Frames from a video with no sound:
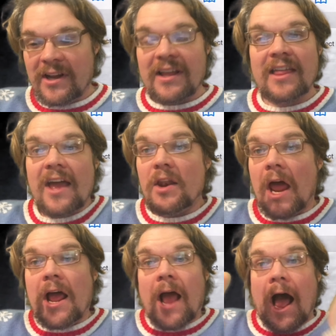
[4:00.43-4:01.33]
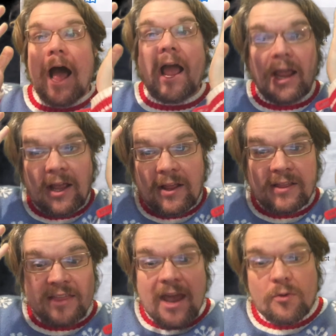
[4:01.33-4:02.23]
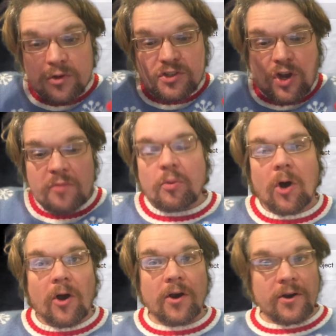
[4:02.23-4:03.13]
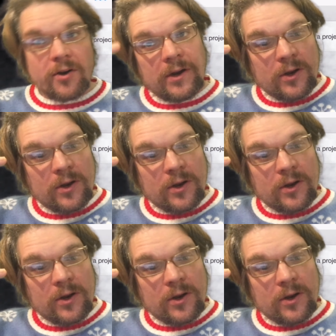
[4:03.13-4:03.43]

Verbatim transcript: That I that was on par